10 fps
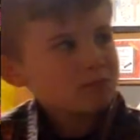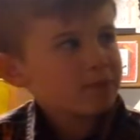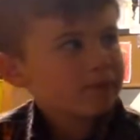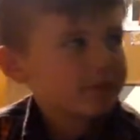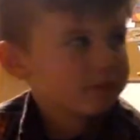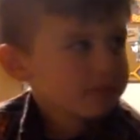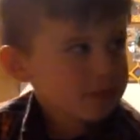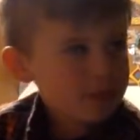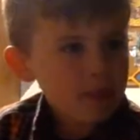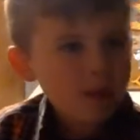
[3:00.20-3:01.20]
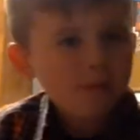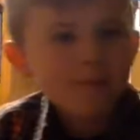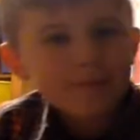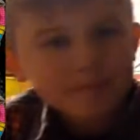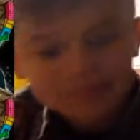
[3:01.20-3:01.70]
Hey, you want me to put
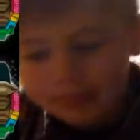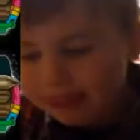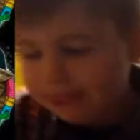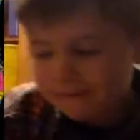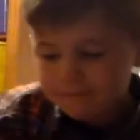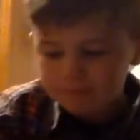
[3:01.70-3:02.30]
the put the three cards in